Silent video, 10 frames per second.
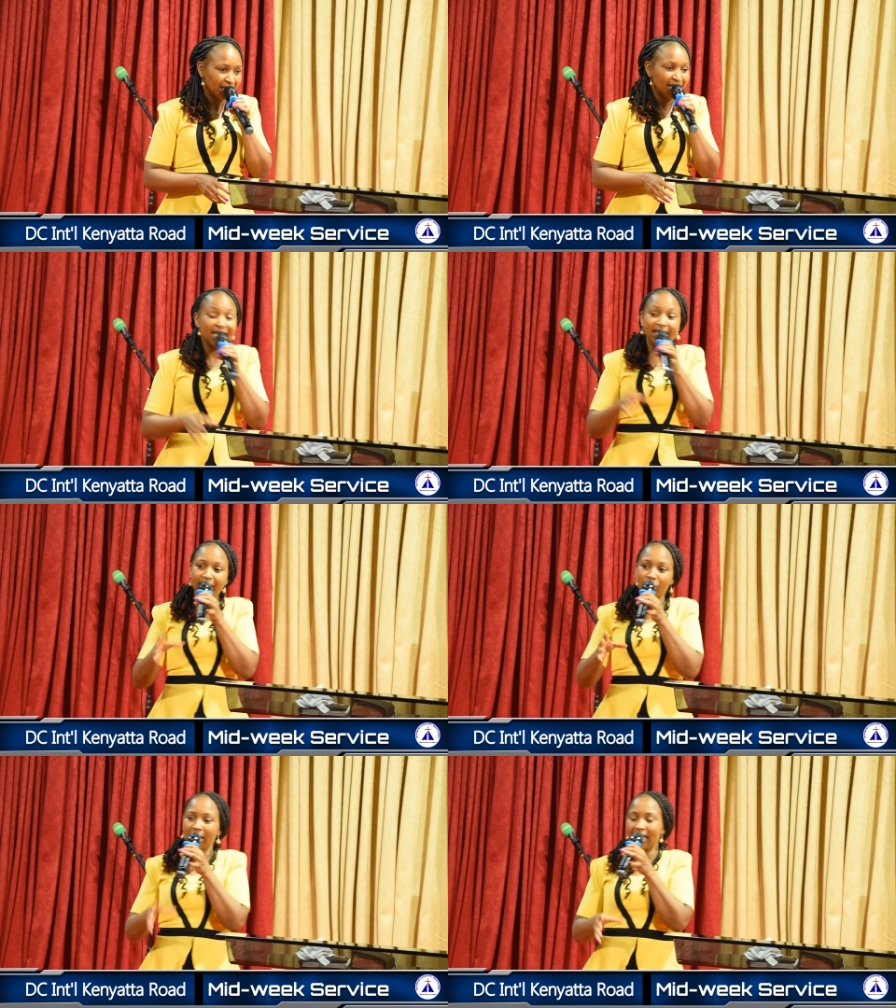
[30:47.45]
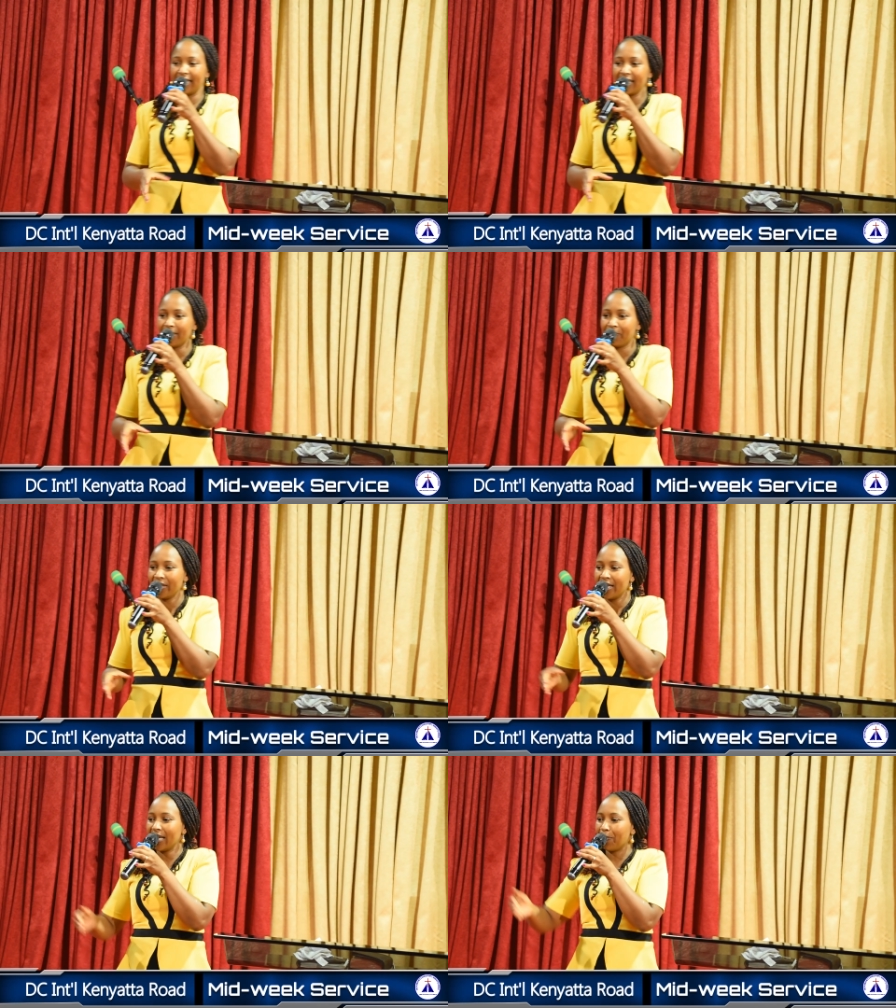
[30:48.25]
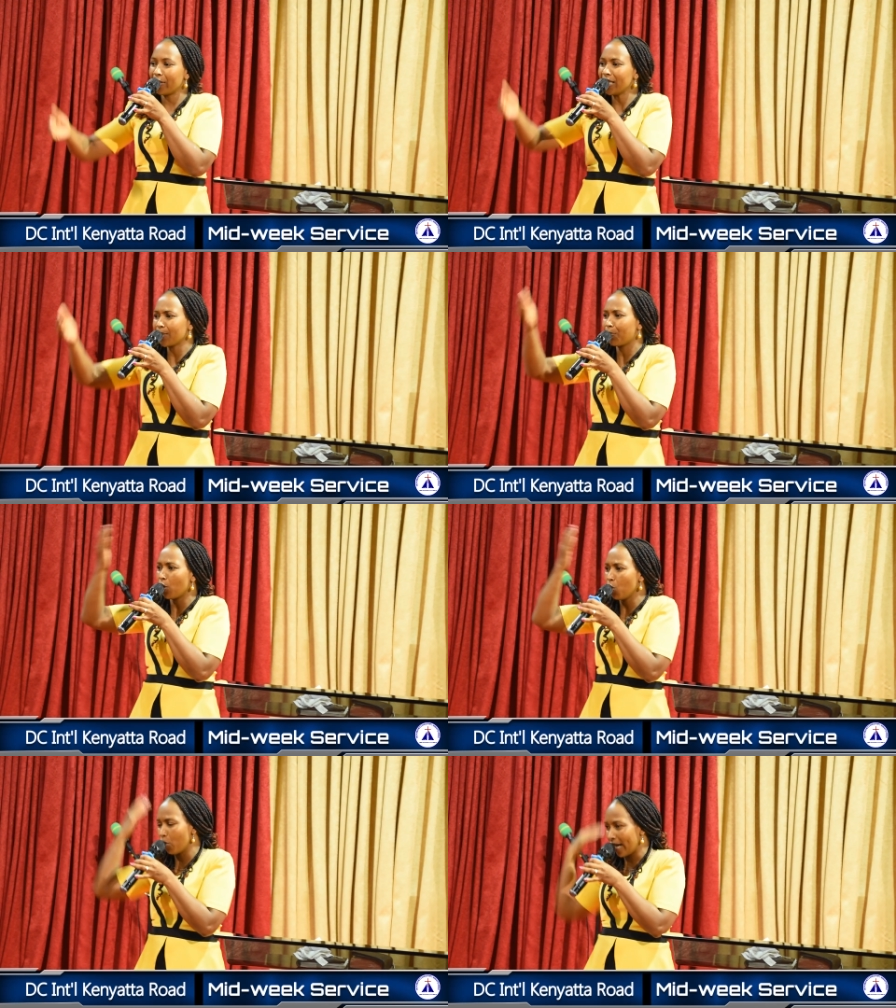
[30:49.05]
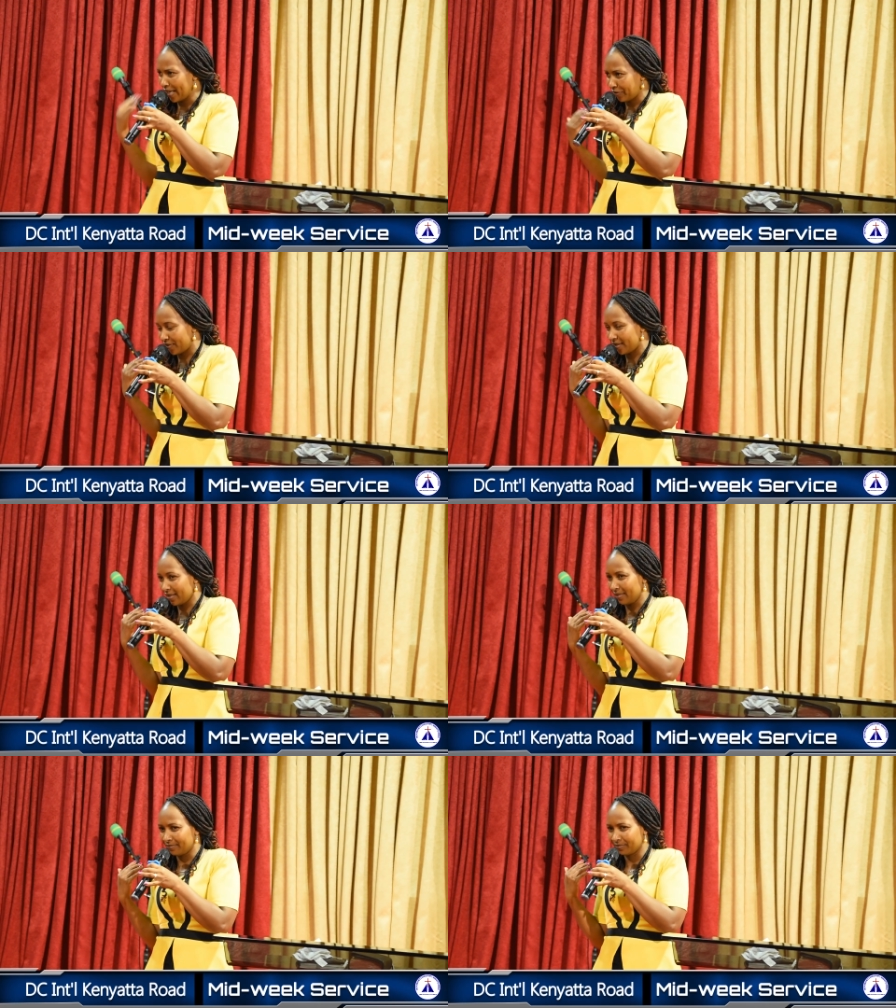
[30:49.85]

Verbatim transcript: Initially, the principal who left